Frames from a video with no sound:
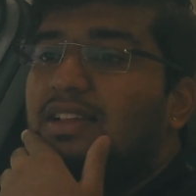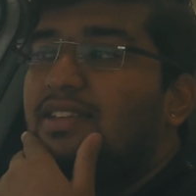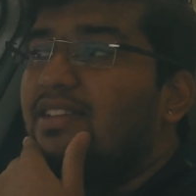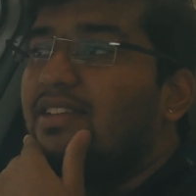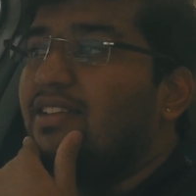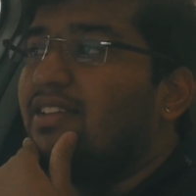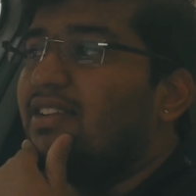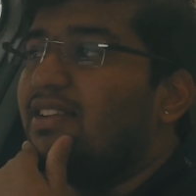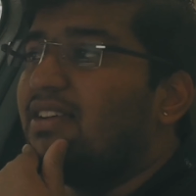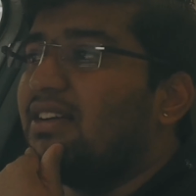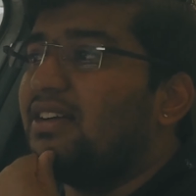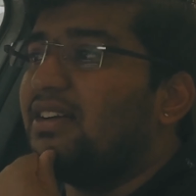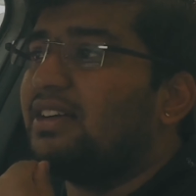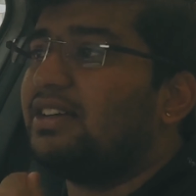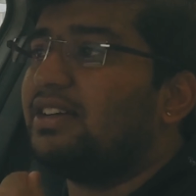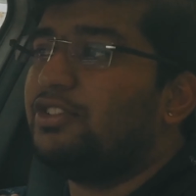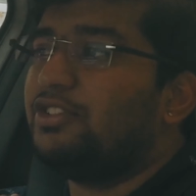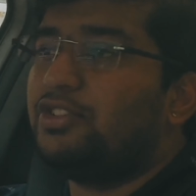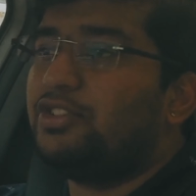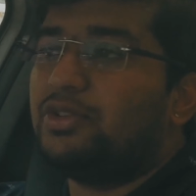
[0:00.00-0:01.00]
the
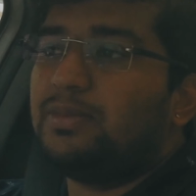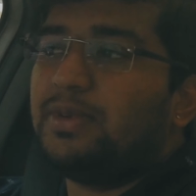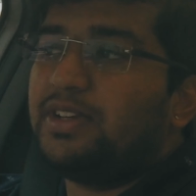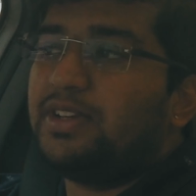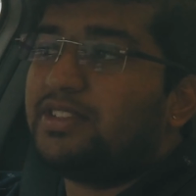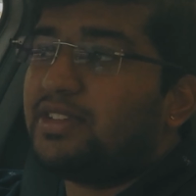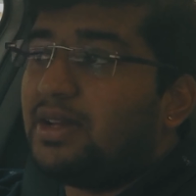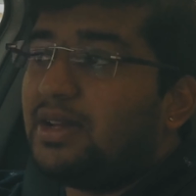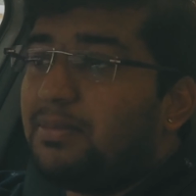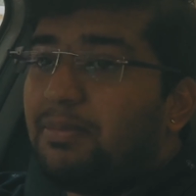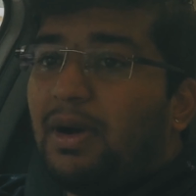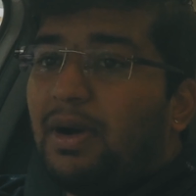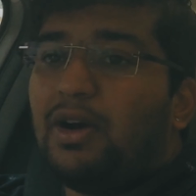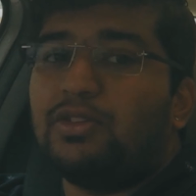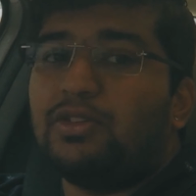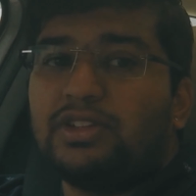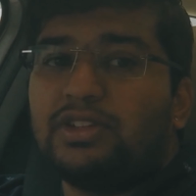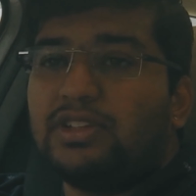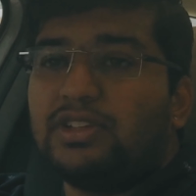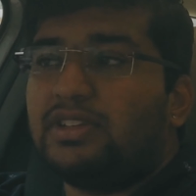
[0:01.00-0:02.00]
consumers
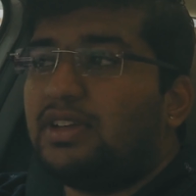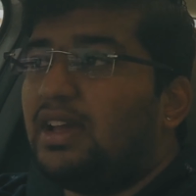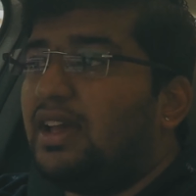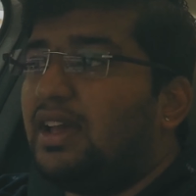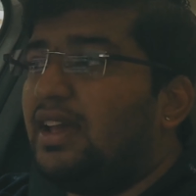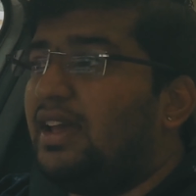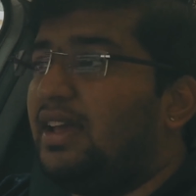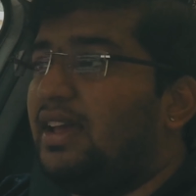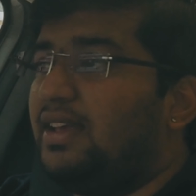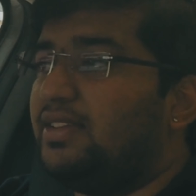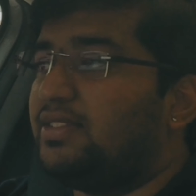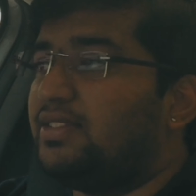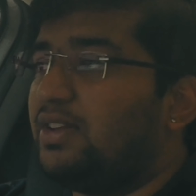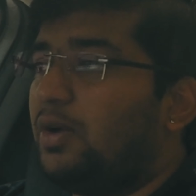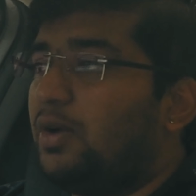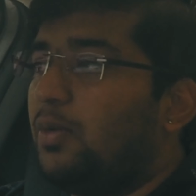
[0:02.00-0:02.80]
about it as